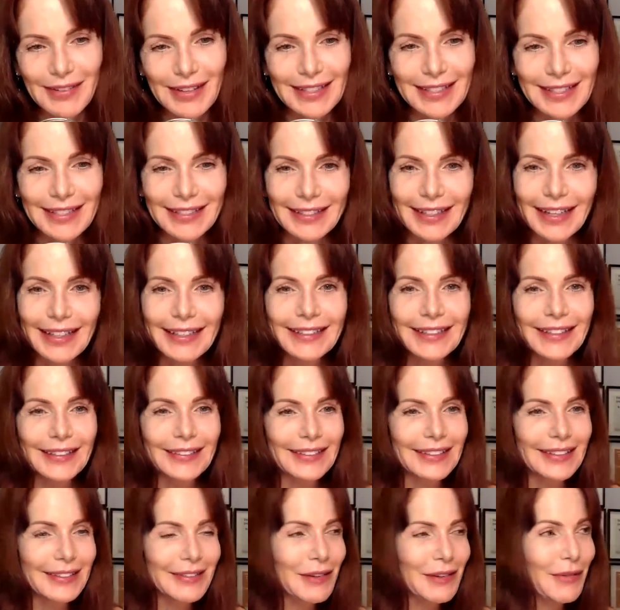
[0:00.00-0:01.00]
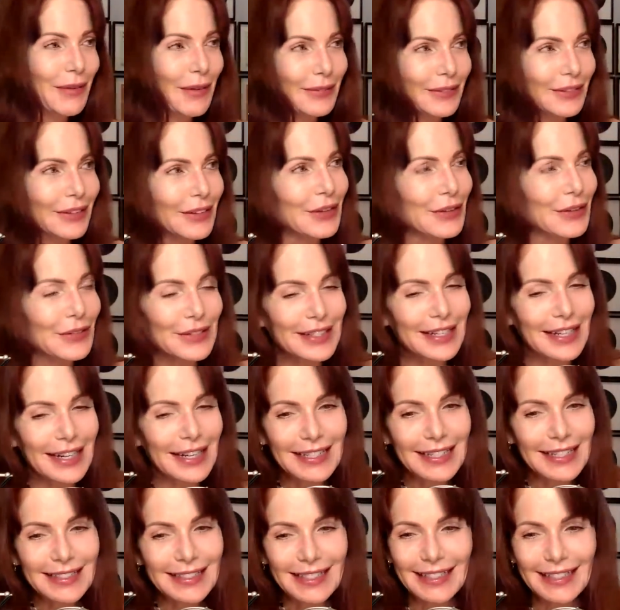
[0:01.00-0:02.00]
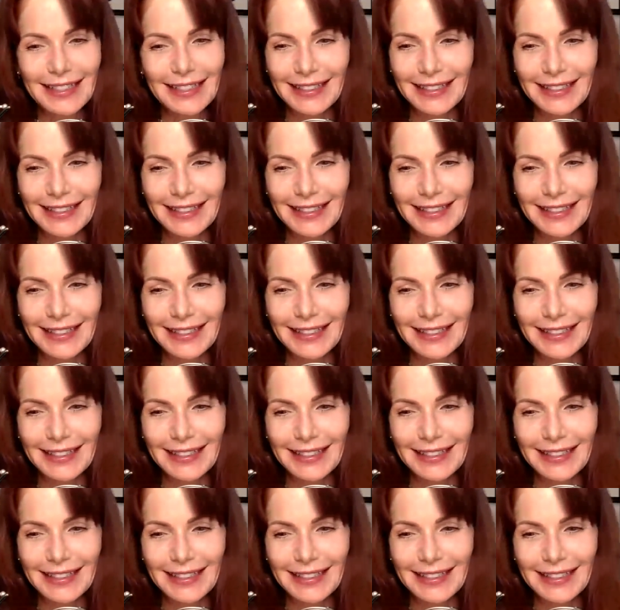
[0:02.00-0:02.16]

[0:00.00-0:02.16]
Blockbuster. I totally remember those days.